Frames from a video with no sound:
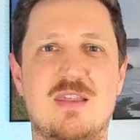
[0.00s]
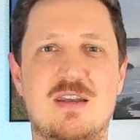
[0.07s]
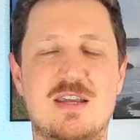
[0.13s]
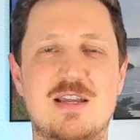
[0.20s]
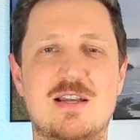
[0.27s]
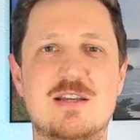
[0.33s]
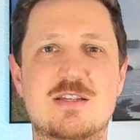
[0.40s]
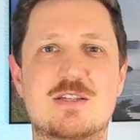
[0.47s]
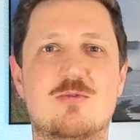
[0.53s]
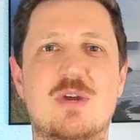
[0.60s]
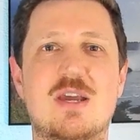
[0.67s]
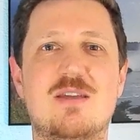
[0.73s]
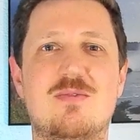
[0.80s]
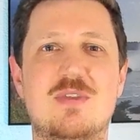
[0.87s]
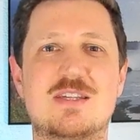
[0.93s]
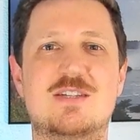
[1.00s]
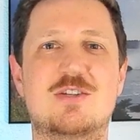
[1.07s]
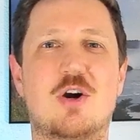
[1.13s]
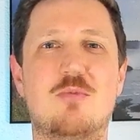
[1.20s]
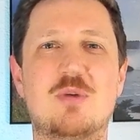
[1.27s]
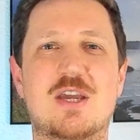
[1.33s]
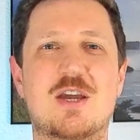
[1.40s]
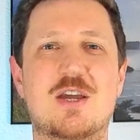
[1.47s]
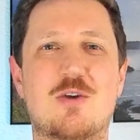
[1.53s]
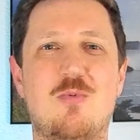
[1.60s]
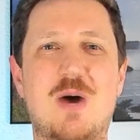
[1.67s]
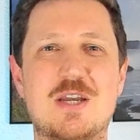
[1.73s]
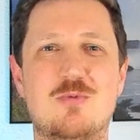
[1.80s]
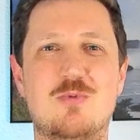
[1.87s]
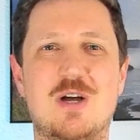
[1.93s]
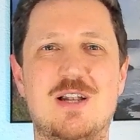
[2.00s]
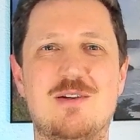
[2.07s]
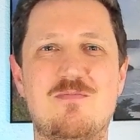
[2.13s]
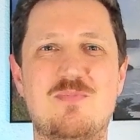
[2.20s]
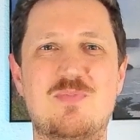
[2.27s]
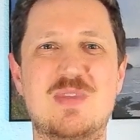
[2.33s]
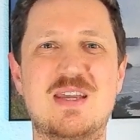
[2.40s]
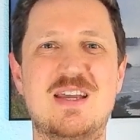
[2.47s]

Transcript: that illustrate this topic quite well.